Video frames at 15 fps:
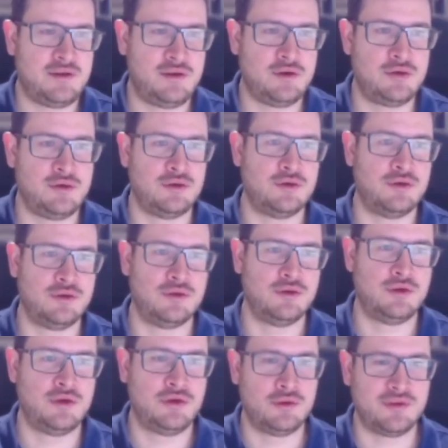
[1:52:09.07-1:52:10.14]

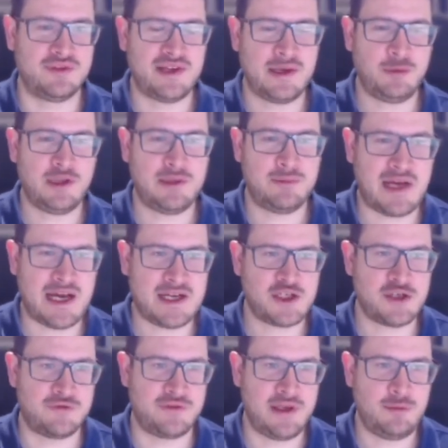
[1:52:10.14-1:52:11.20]
You sample a batch
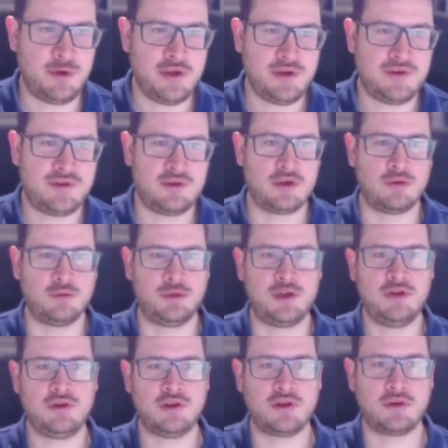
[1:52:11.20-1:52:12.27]
of inputs, you
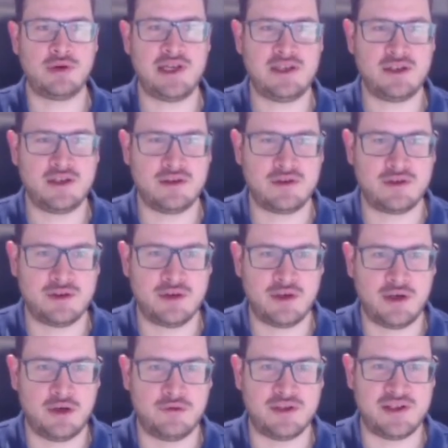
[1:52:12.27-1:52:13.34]
compute the gradient
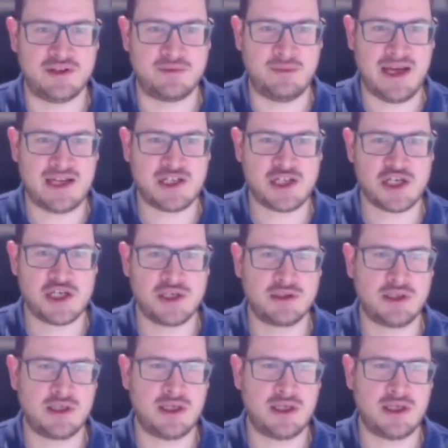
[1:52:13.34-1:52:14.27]
over this batch,